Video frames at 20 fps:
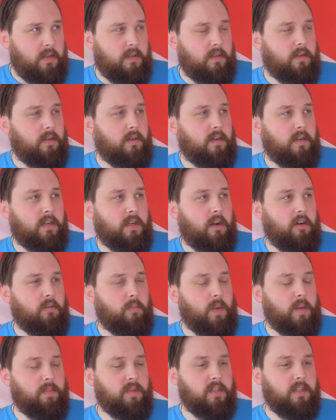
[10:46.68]
I can't
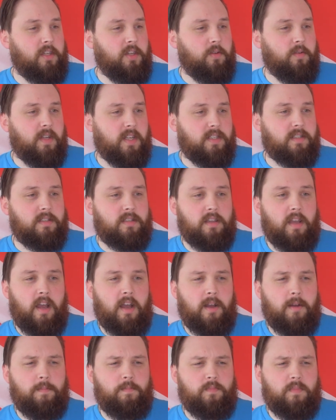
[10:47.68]
remember the units,
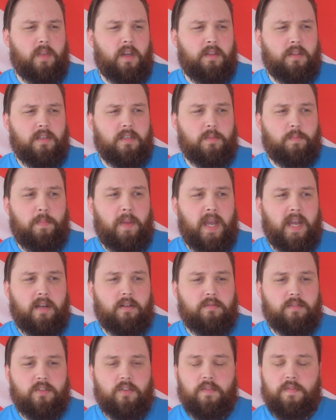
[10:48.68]
I think it's
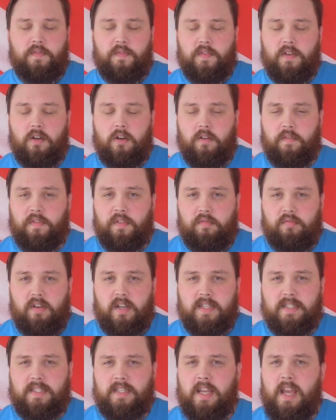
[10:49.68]
pounds of
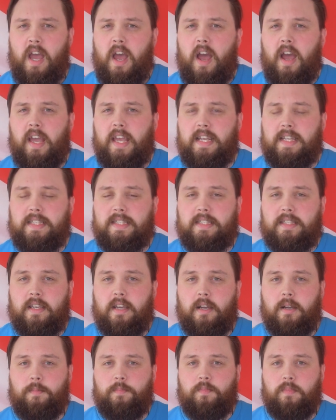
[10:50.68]
thrust,
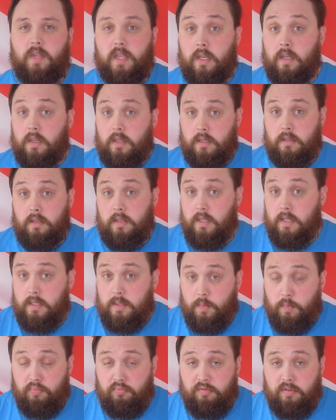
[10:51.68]
it's
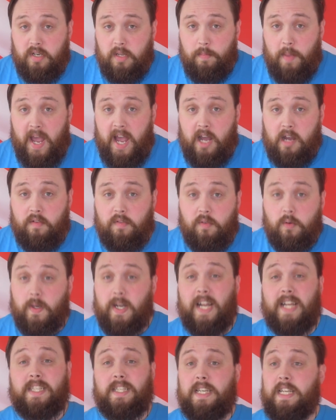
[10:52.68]
pretty powerful.
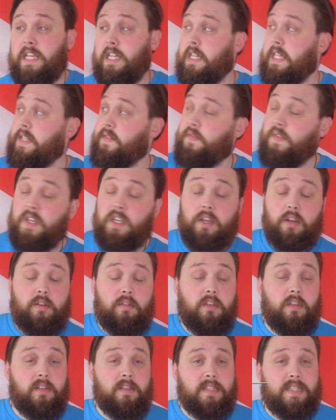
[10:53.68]
And actually in this video
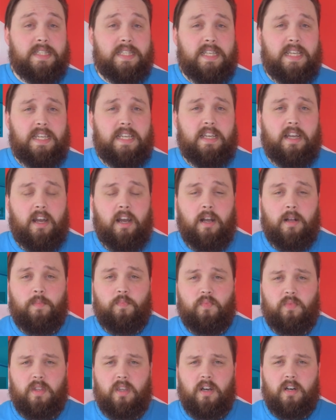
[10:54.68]
you can see
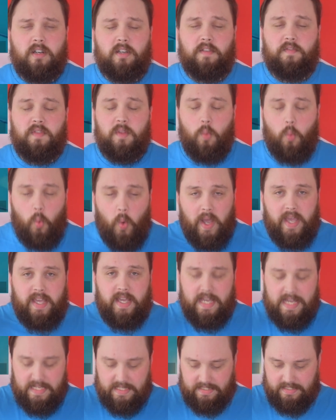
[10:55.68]
kind of the way
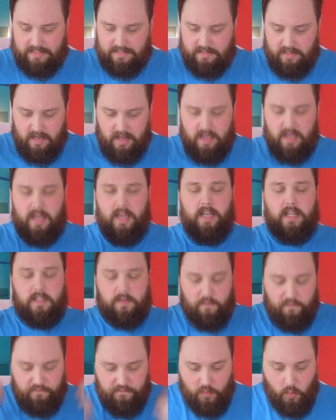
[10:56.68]
it's
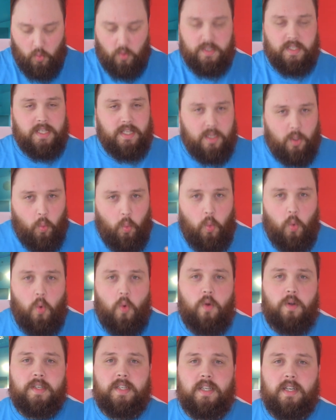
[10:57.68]
forcing the
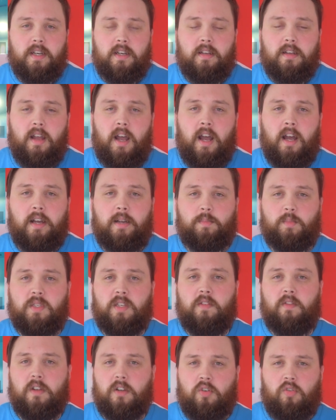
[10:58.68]
water
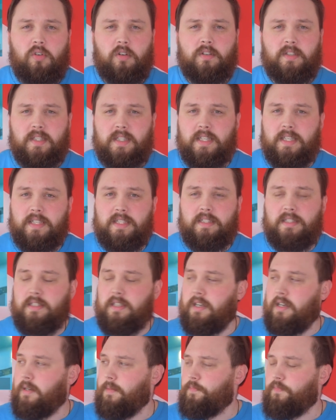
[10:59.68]
sort of across this
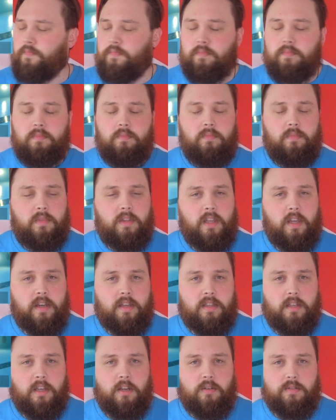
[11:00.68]
the
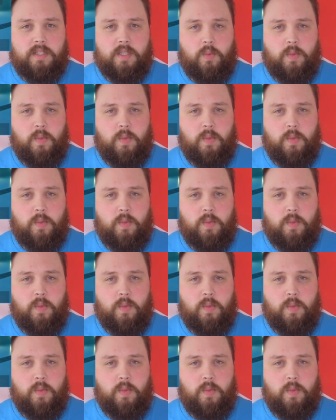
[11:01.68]
girl's